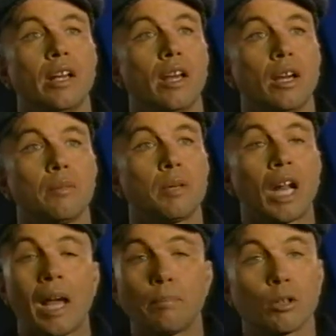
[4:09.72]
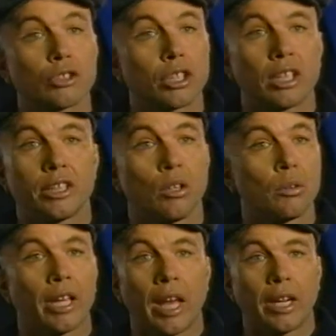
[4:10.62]
uh, but I personally
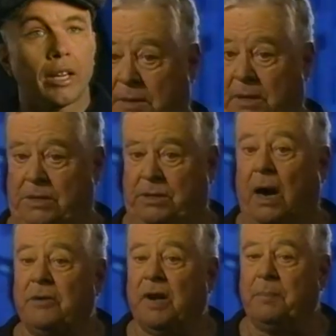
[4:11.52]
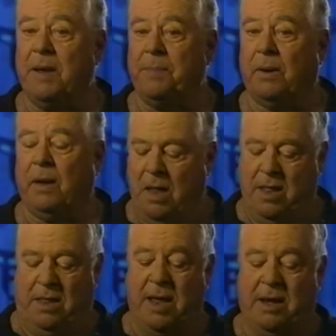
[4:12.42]
don't get it. The Star Trek people,
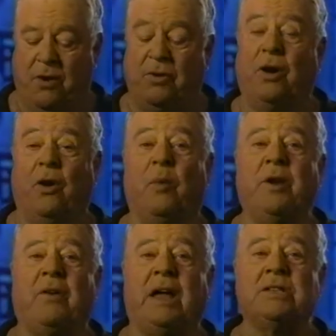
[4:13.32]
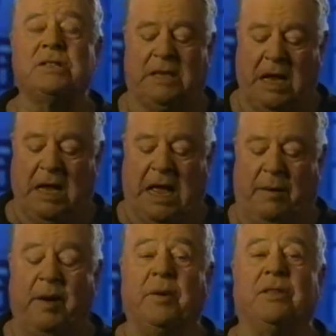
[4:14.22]
they know your home address, how
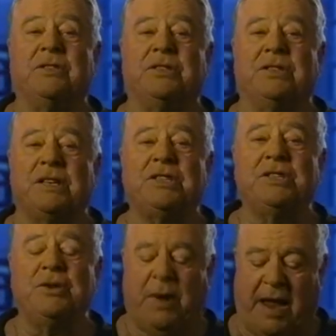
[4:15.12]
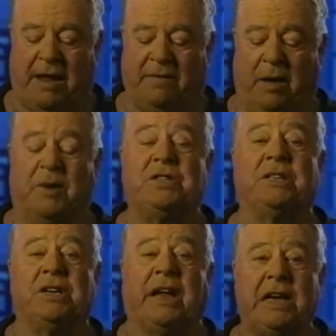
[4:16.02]
many brothers and sisters you have, how much
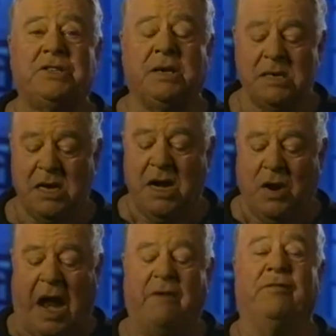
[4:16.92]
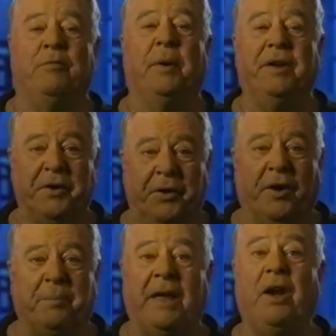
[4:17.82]
education, how you've been to
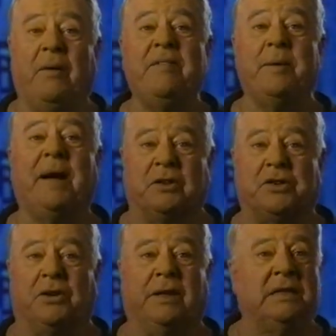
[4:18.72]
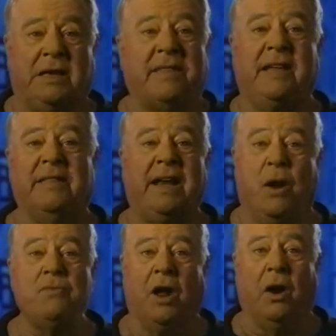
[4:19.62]
Europe. They know everything about you. There's nothing they
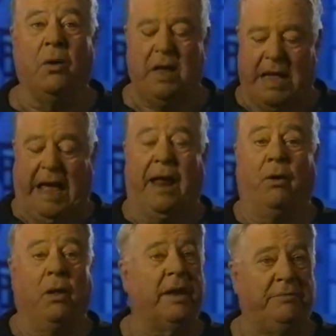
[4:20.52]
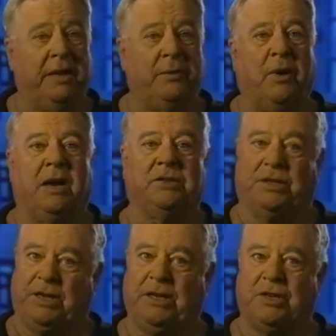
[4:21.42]
don't know, and all they really want is
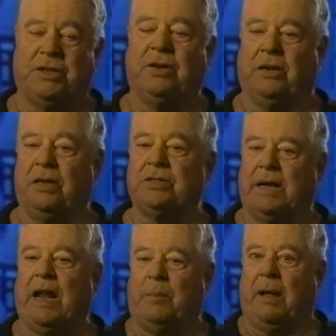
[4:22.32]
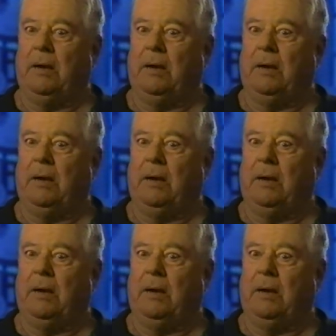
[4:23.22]
a signature and a little chat about